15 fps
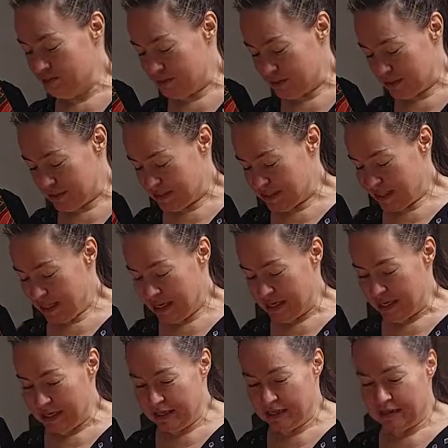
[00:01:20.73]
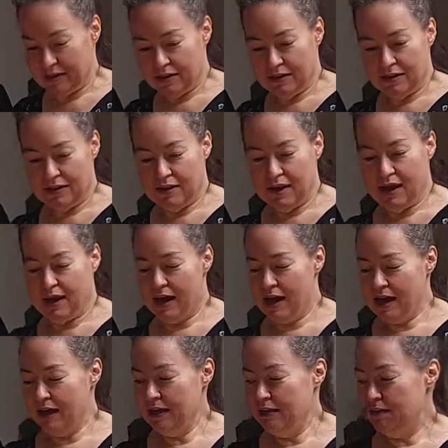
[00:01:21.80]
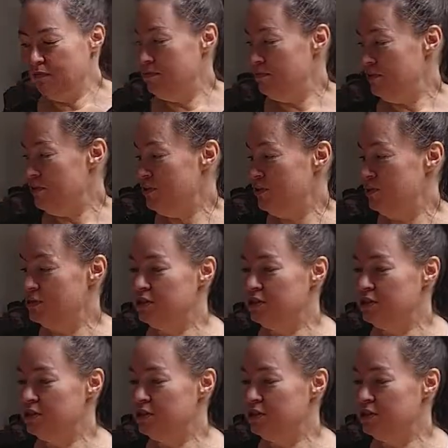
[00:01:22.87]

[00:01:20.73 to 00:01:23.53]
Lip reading: today I have used a